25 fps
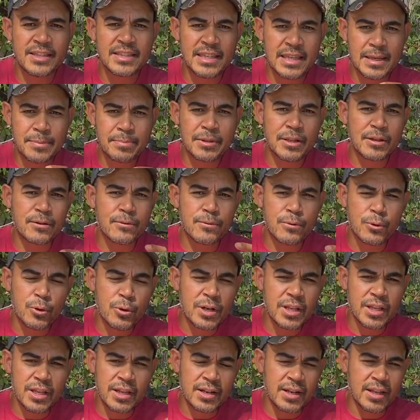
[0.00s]
deeply
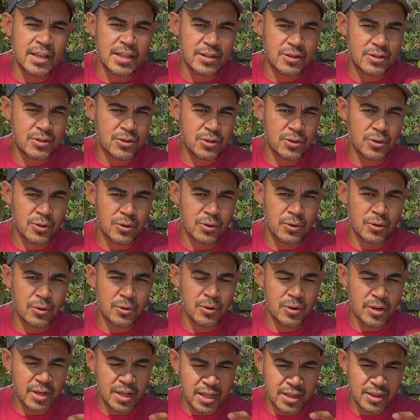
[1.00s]
rooted
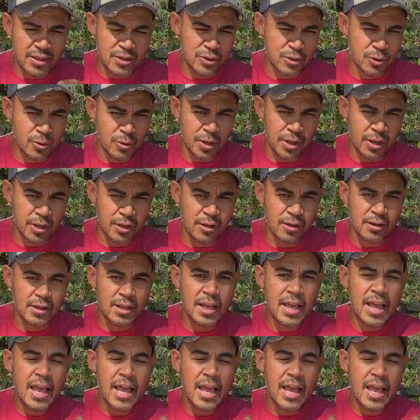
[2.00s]
in the soil,